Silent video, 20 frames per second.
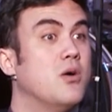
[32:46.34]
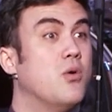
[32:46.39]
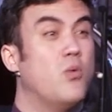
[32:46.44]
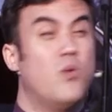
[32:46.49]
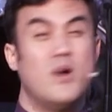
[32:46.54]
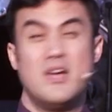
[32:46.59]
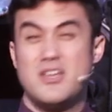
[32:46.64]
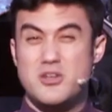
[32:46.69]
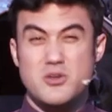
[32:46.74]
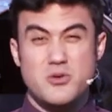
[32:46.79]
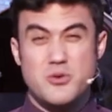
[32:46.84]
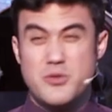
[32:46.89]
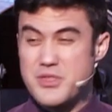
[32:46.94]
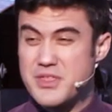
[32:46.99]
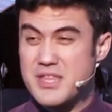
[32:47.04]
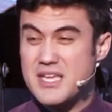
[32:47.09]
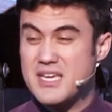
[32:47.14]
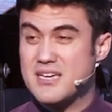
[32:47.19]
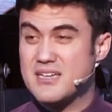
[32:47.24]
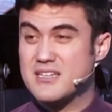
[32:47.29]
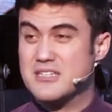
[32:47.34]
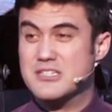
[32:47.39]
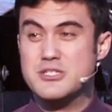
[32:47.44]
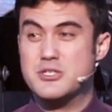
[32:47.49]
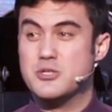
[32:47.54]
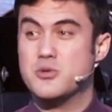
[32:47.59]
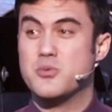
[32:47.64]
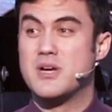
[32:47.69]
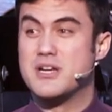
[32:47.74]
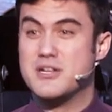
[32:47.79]
what new thing do
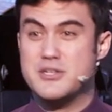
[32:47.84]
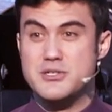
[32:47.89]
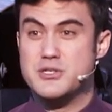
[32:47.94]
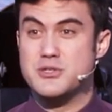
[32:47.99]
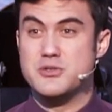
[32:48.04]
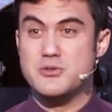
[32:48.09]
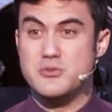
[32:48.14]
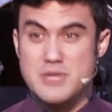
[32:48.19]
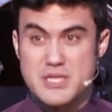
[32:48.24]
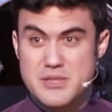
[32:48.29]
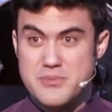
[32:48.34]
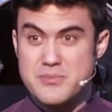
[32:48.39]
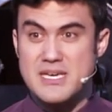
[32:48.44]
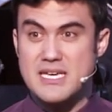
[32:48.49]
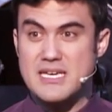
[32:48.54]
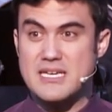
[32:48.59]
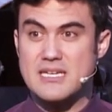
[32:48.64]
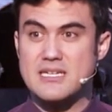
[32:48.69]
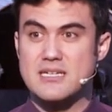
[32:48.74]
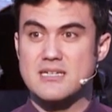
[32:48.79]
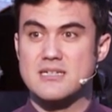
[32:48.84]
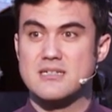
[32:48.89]
you want to do with me?